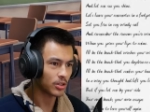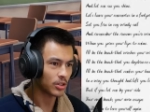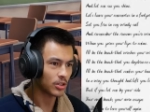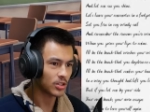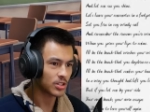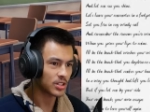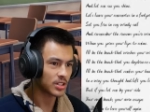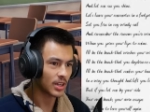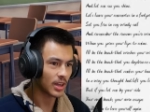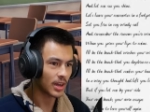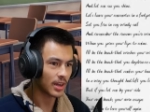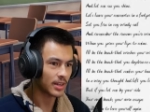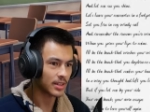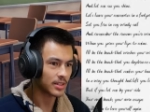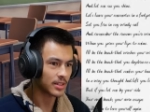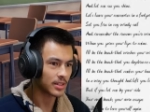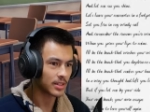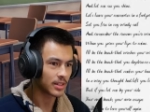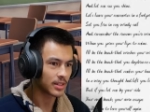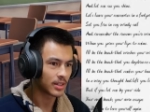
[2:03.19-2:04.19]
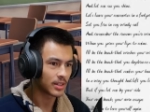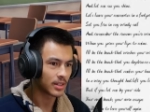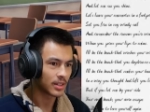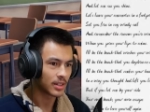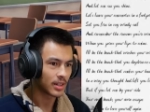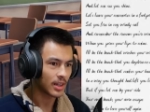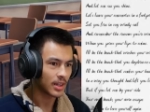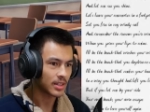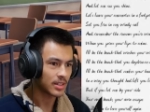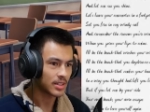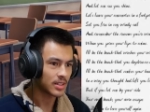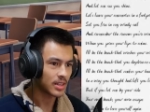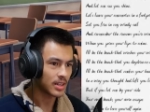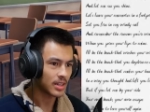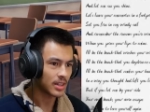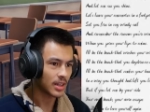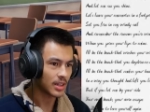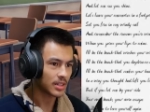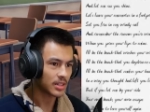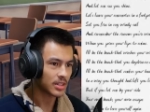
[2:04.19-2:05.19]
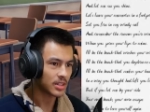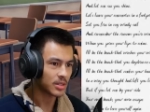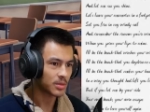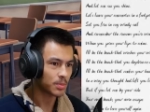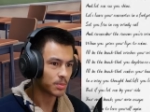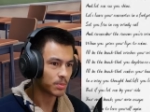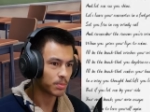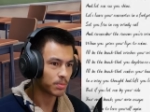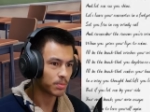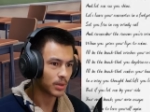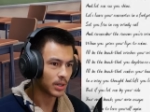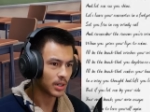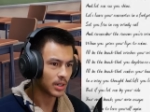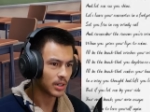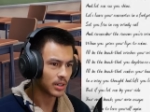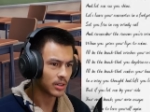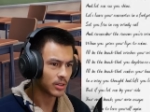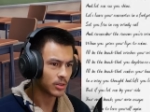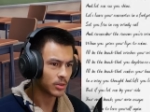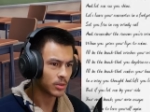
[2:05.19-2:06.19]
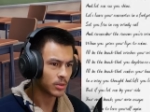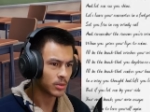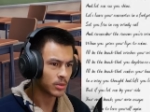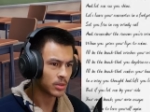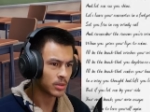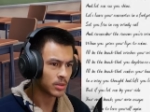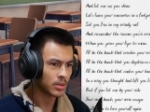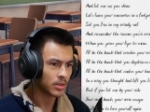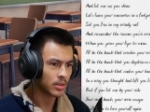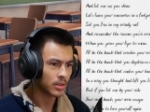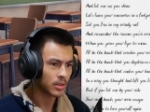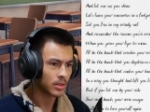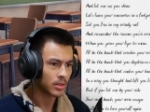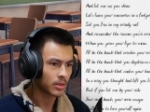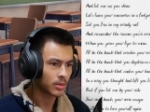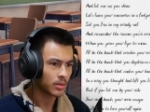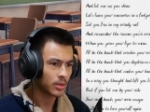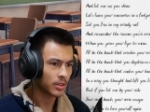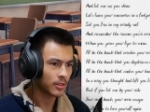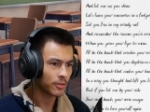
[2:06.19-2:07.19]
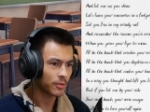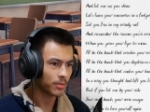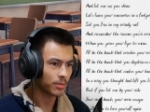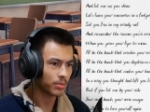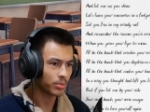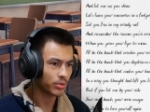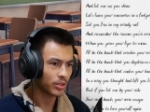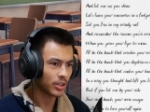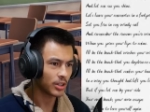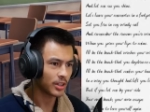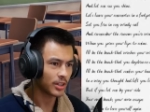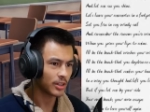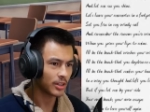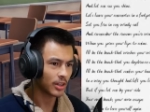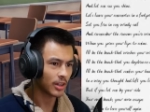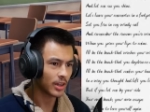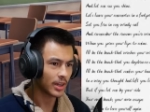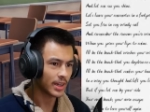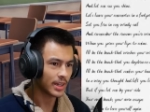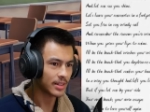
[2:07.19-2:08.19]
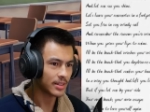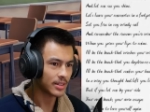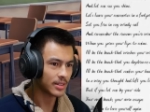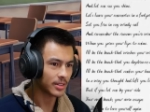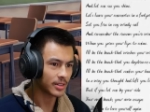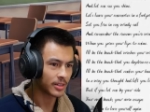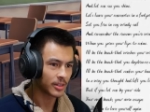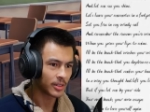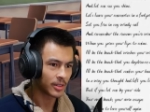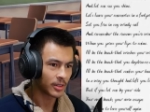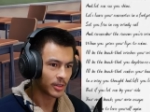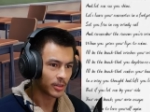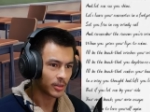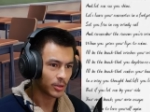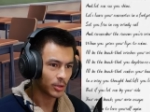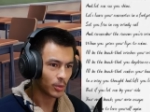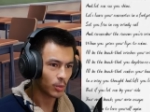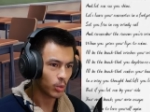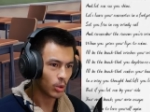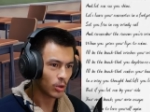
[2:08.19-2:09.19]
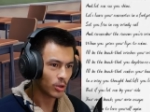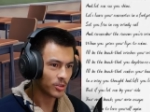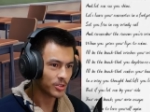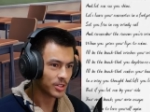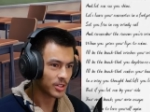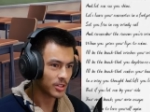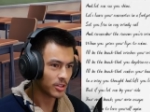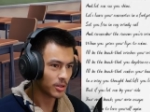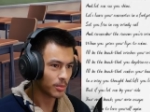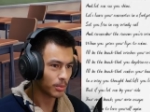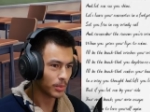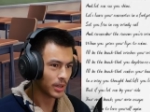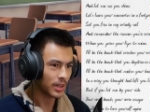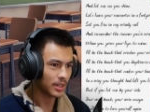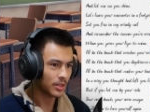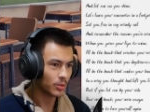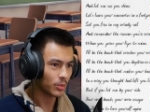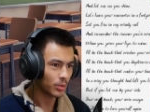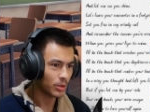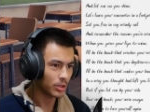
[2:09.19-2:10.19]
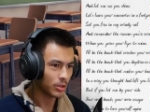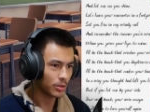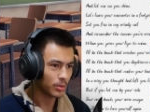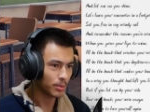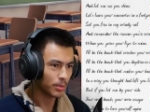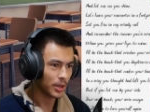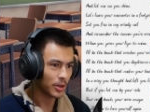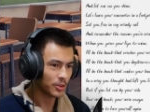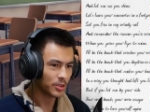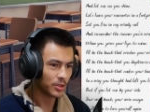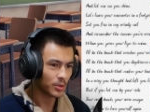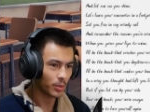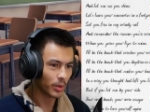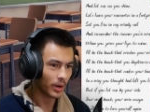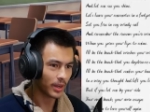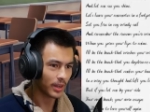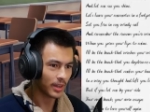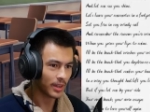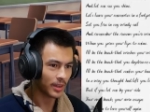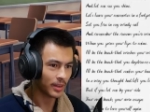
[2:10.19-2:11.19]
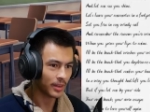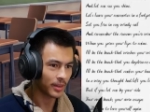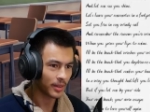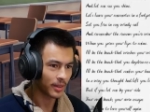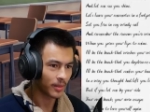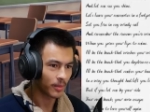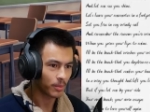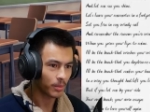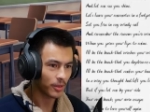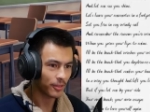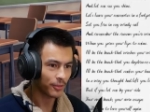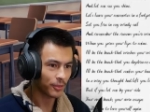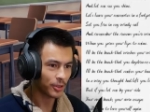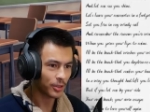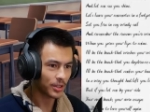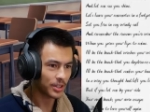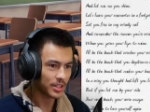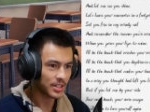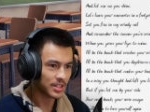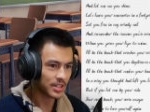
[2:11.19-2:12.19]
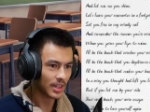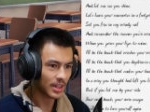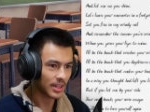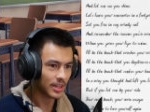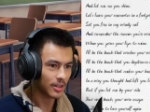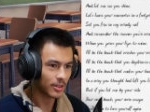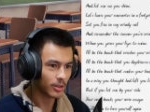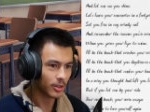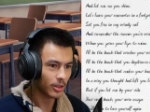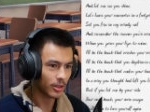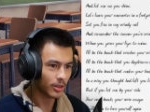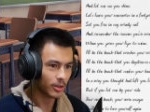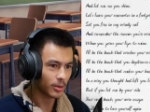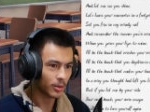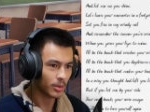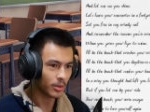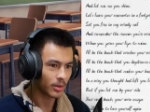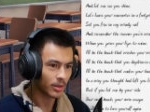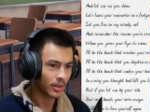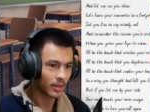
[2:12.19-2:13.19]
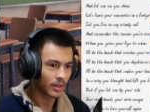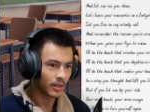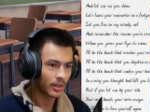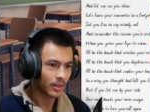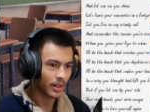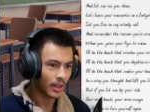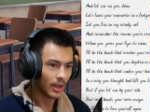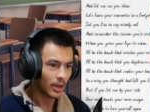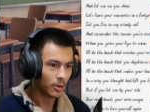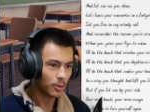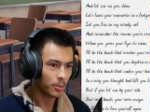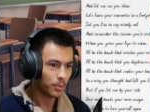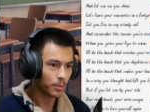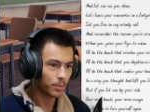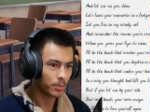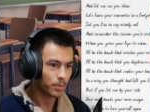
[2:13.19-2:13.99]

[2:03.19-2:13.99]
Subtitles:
your sight, a sea that sparkles with brilliant light. The walls in your mind will melt away before the sunny glow. I'll